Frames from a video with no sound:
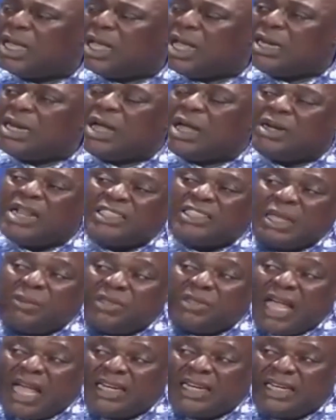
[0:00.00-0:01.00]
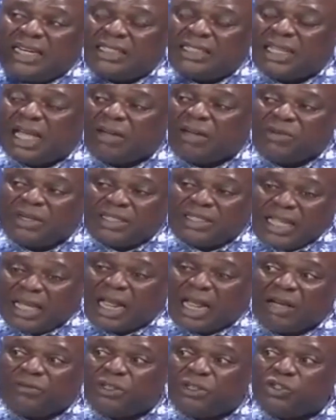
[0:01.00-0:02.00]
Now there's something I
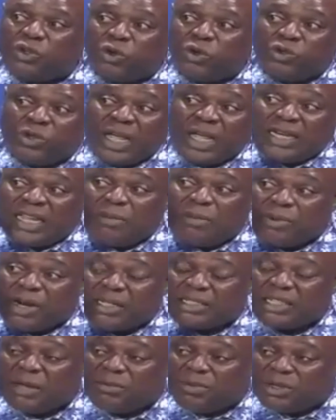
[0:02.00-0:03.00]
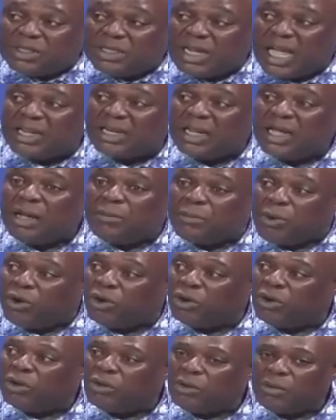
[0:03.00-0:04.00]
haven't told you. The day President Mills died,
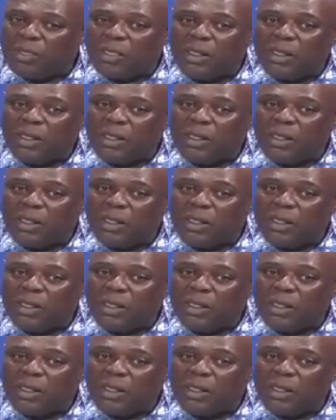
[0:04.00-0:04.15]
Paul.